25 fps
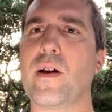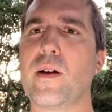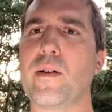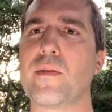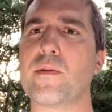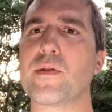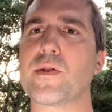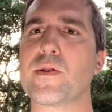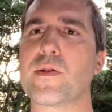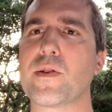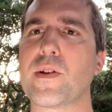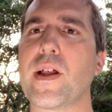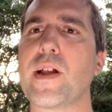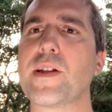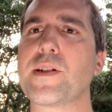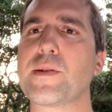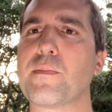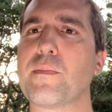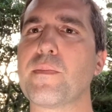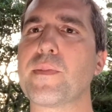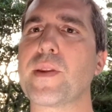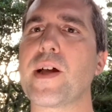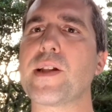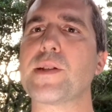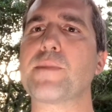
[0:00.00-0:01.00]
so
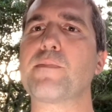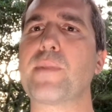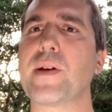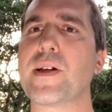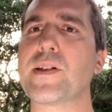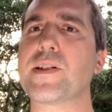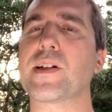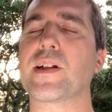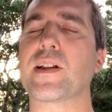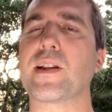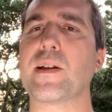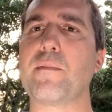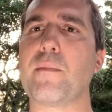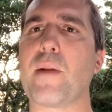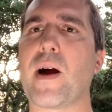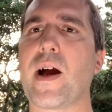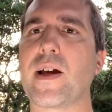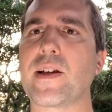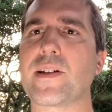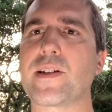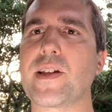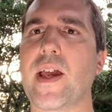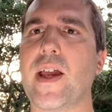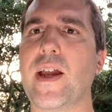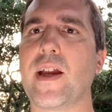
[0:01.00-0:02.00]
that's basically my
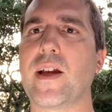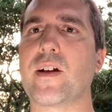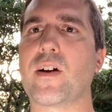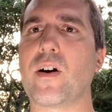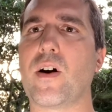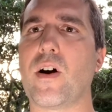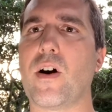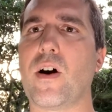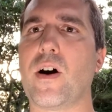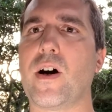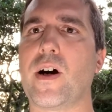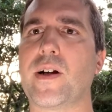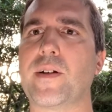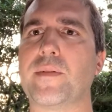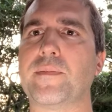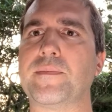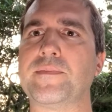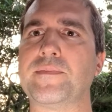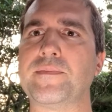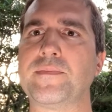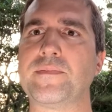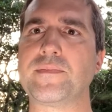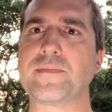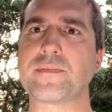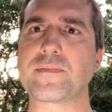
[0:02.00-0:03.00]
take on
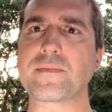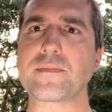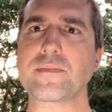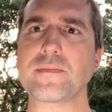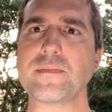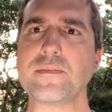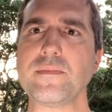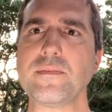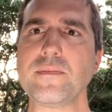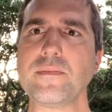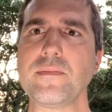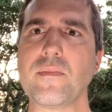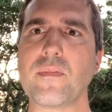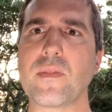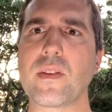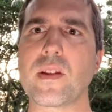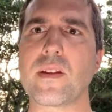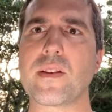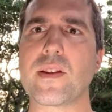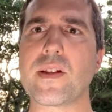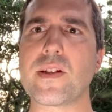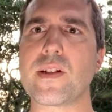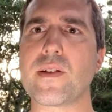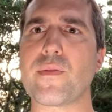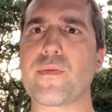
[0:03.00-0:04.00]
the
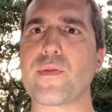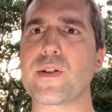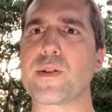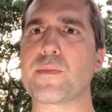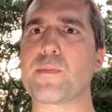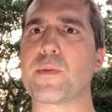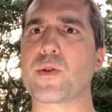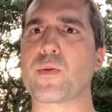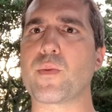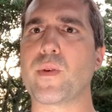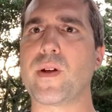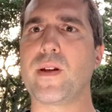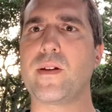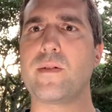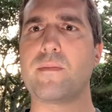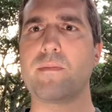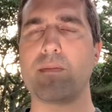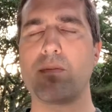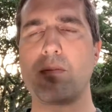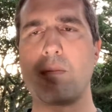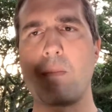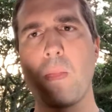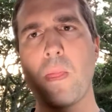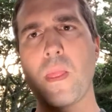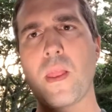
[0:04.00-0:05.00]
difference between
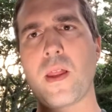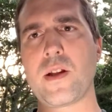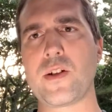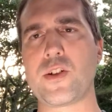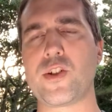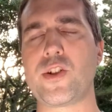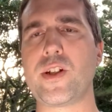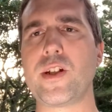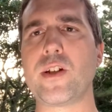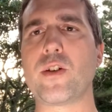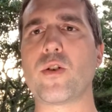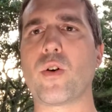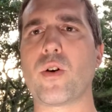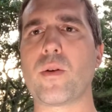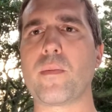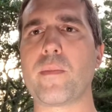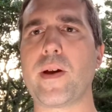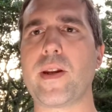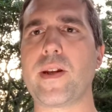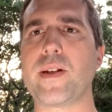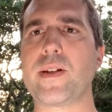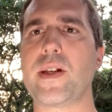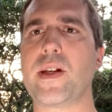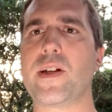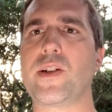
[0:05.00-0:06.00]
Qi Gong
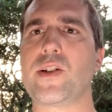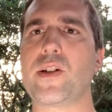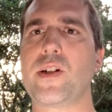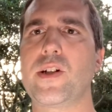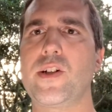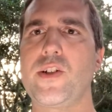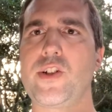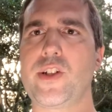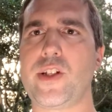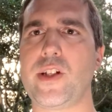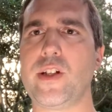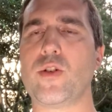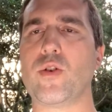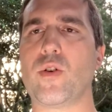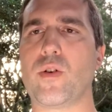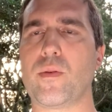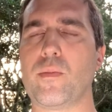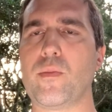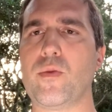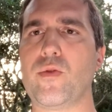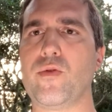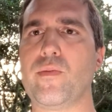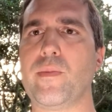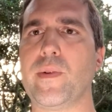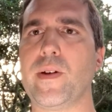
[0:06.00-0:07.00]
meditation and Qi Gong
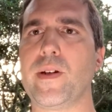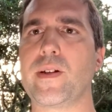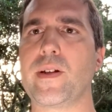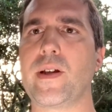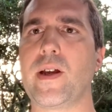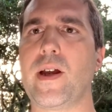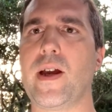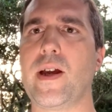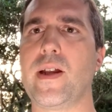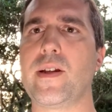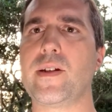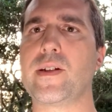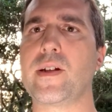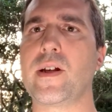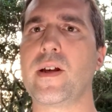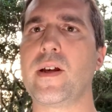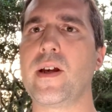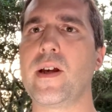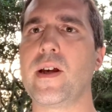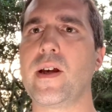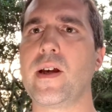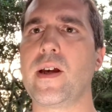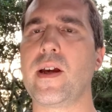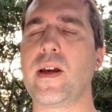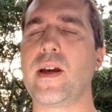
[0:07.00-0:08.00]
movement. And
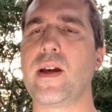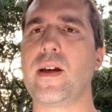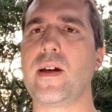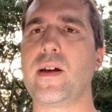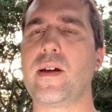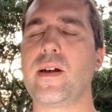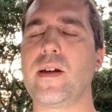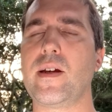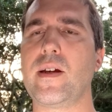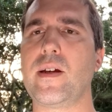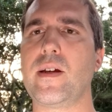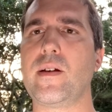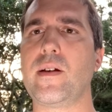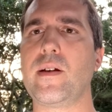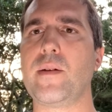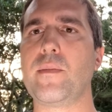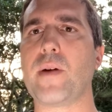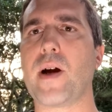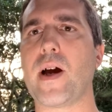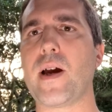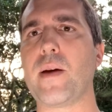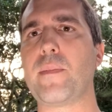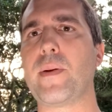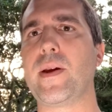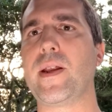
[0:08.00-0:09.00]
in my
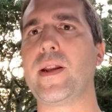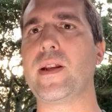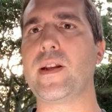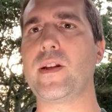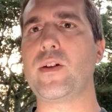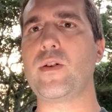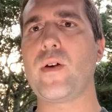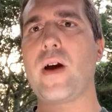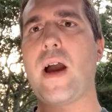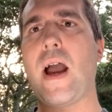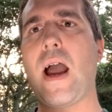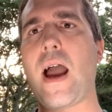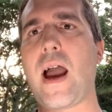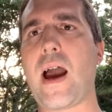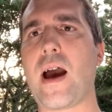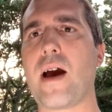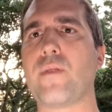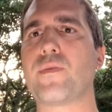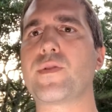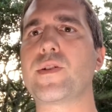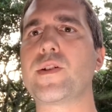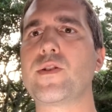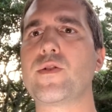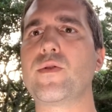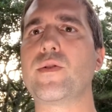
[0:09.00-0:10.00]
opinion, you have
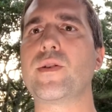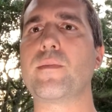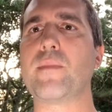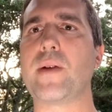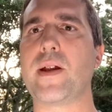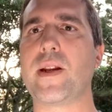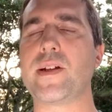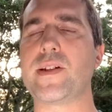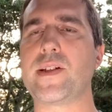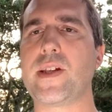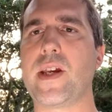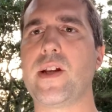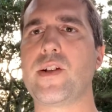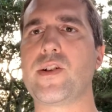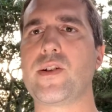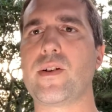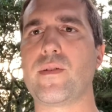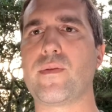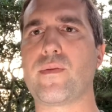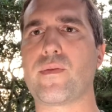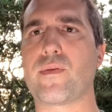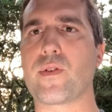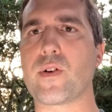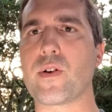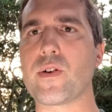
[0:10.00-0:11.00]
to do the meditation
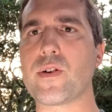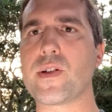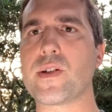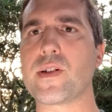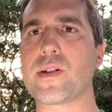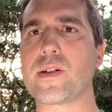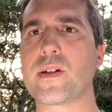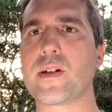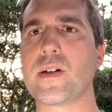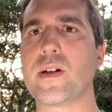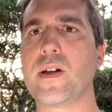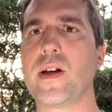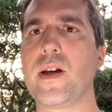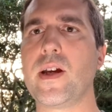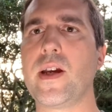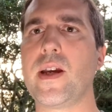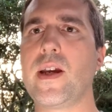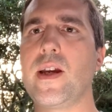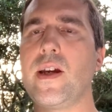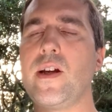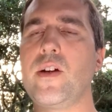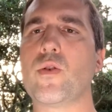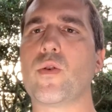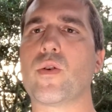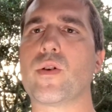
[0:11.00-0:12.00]
first
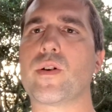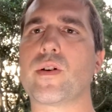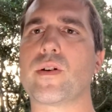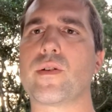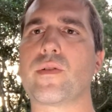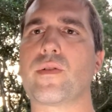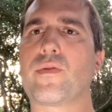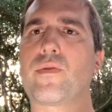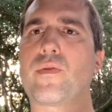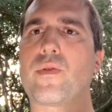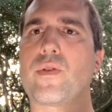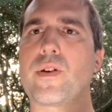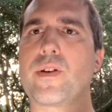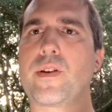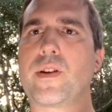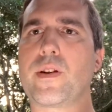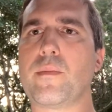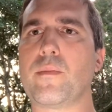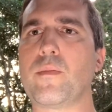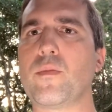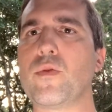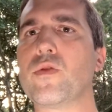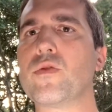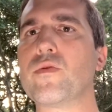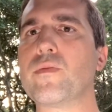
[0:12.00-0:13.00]
in order for the
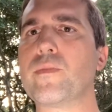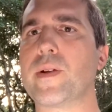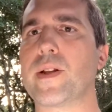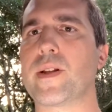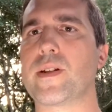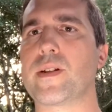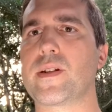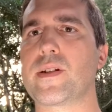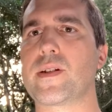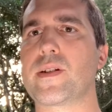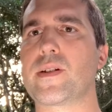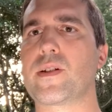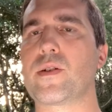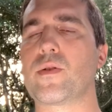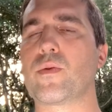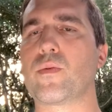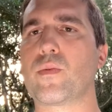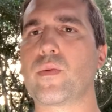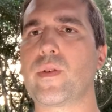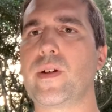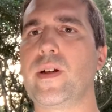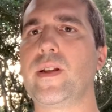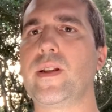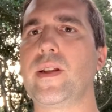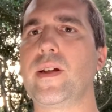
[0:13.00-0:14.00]
movements to
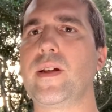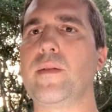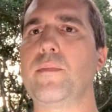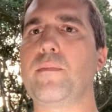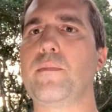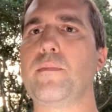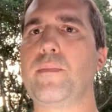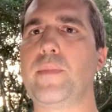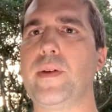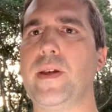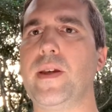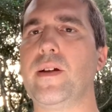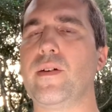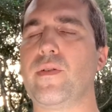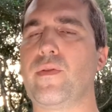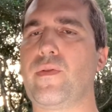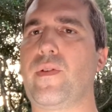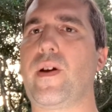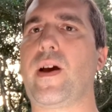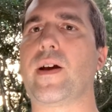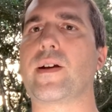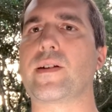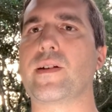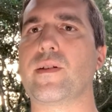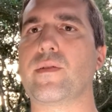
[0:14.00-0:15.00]
really be effective.